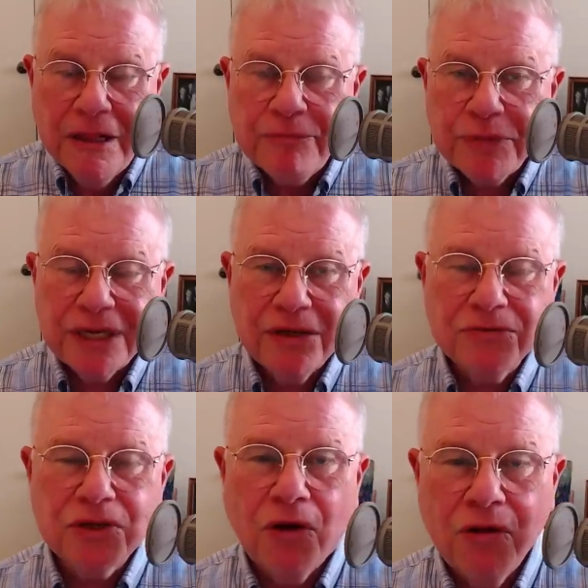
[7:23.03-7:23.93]
But it
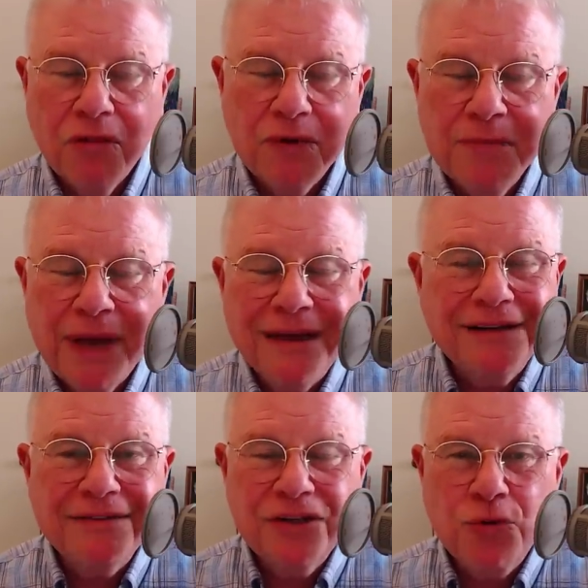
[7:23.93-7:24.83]
goes all the way back
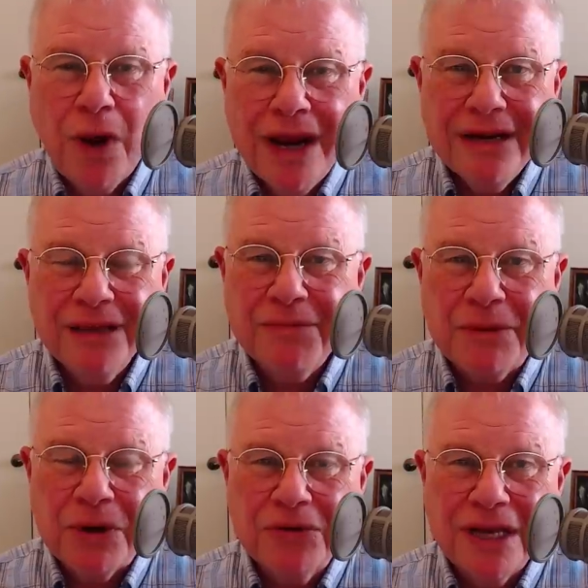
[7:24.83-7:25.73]
to the Twining
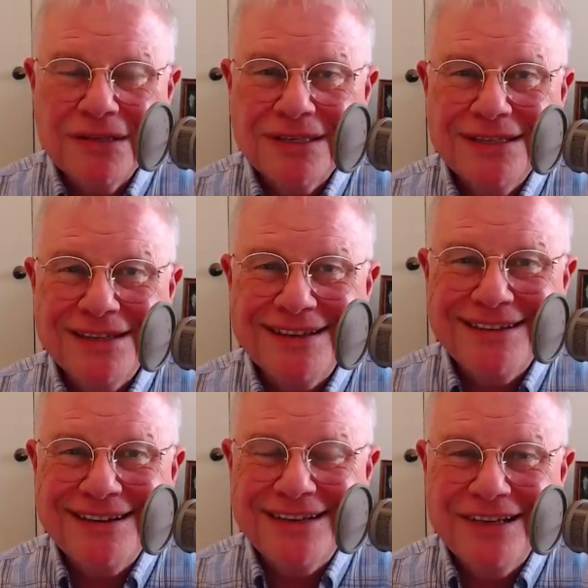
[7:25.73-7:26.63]
memo, doesn't it, in
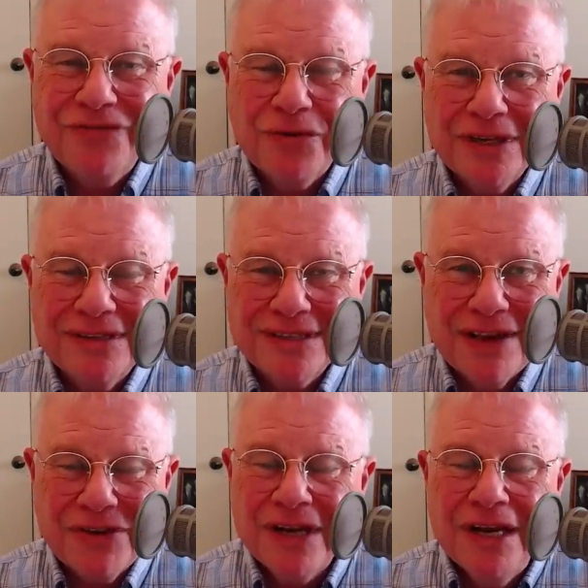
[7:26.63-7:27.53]
nineteen
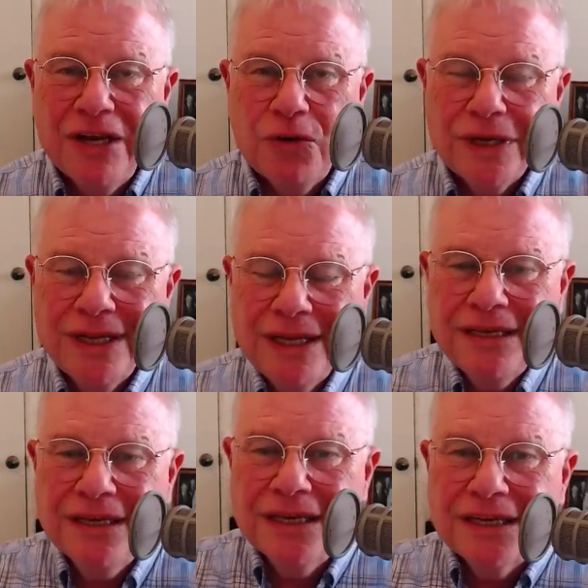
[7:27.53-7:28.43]
forty-seven, when
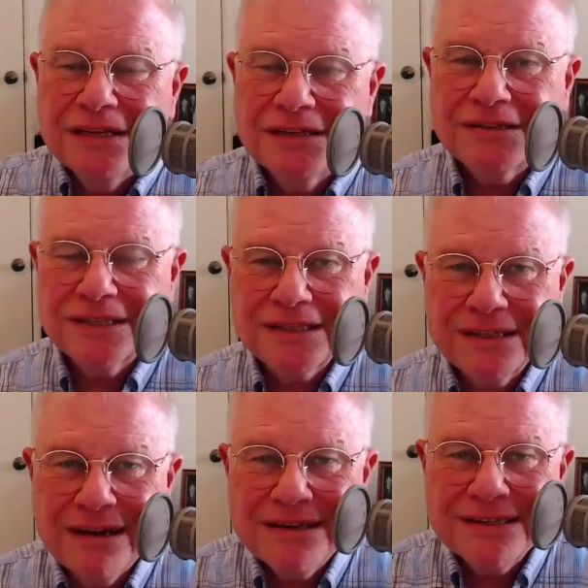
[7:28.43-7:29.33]
he
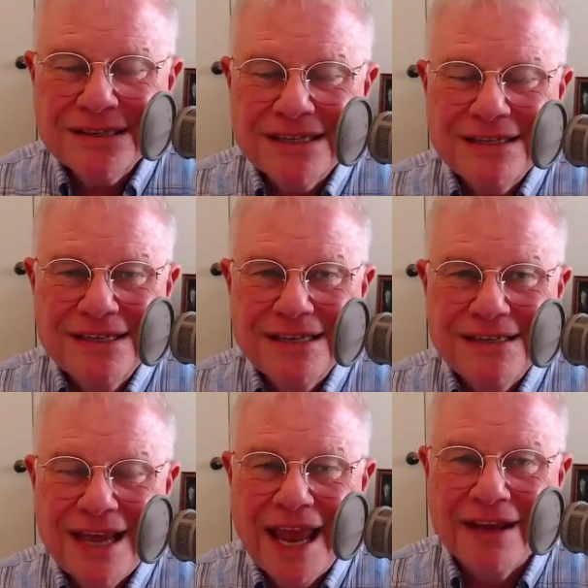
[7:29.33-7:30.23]
discussed in
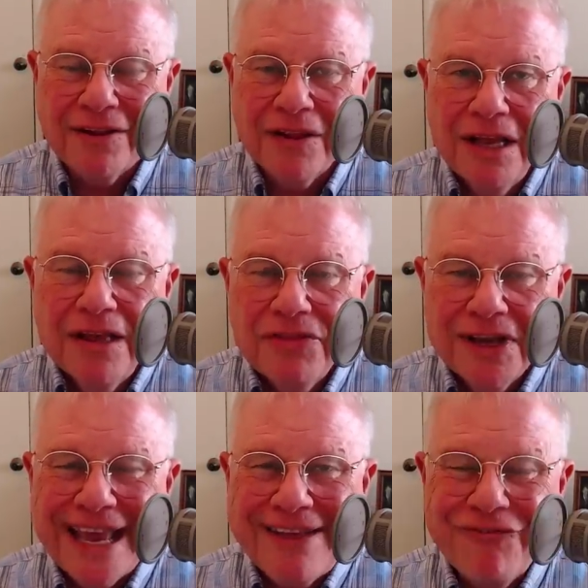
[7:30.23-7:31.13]
detail the
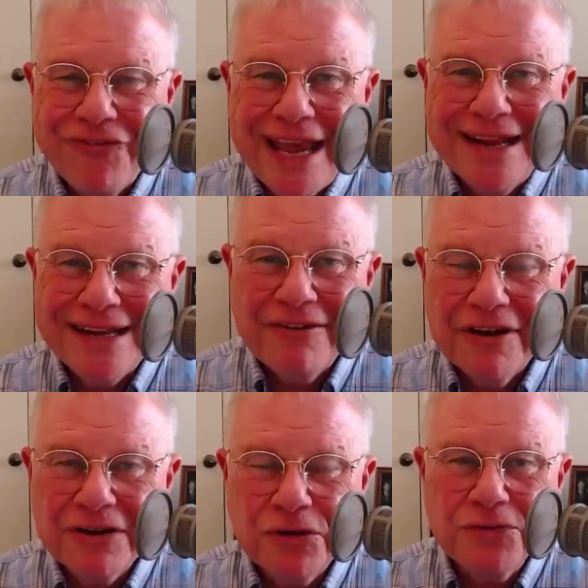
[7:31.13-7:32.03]
flight
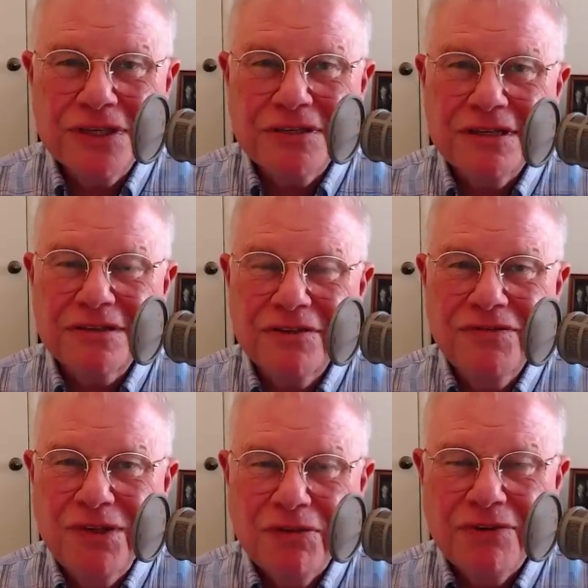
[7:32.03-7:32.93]
characteristics of
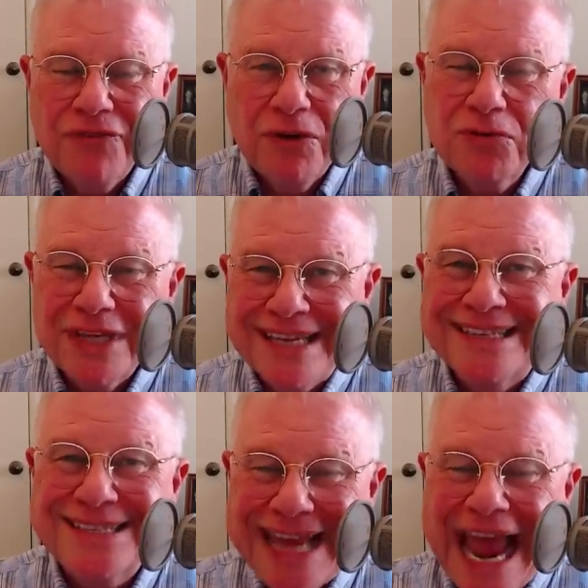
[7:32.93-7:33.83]
U F Os
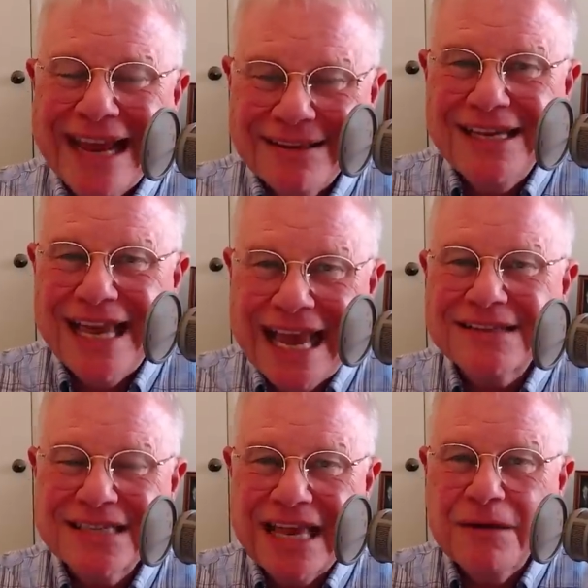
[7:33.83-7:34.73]
exactly
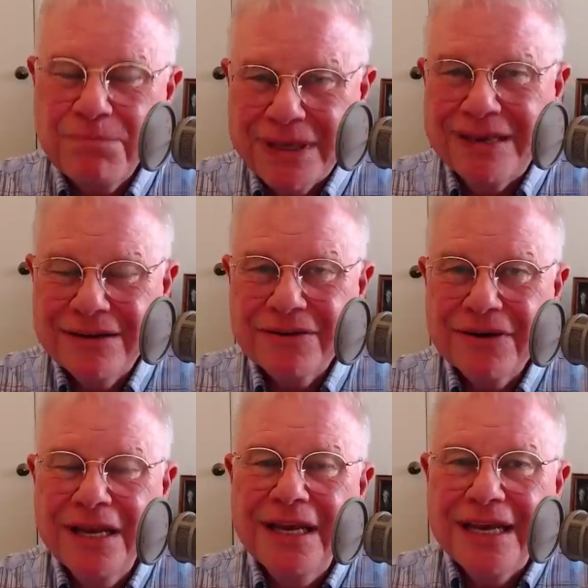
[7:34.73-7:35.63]
as they appear
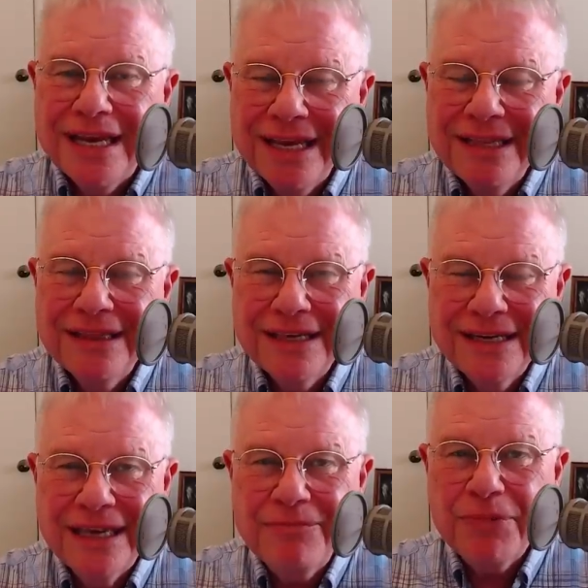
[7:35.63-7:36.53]
in the
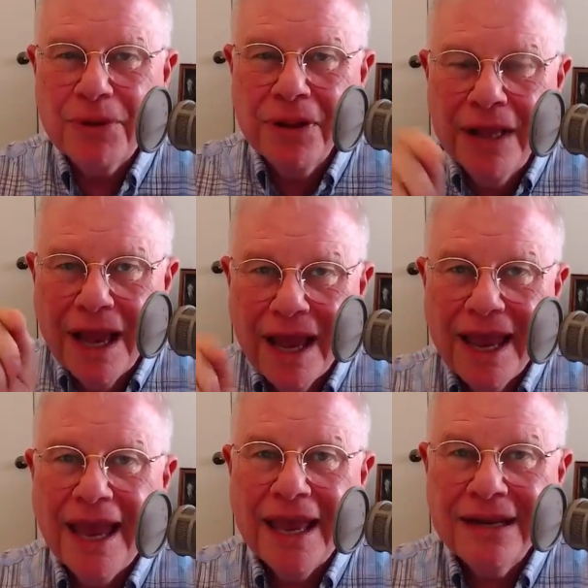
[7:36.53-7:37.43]
Gimbal
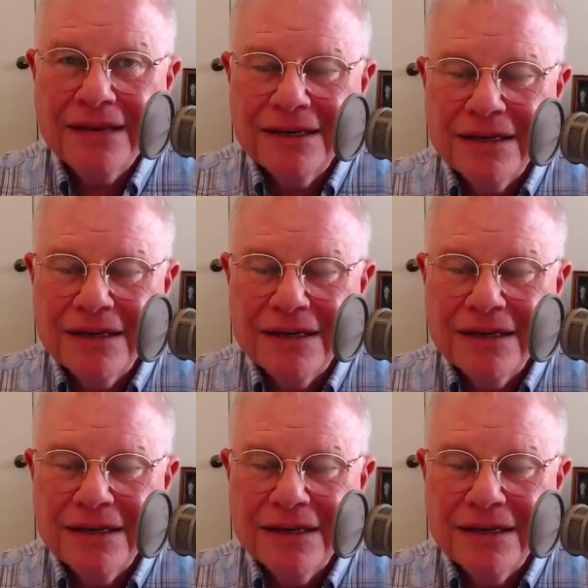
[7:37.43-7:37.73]
and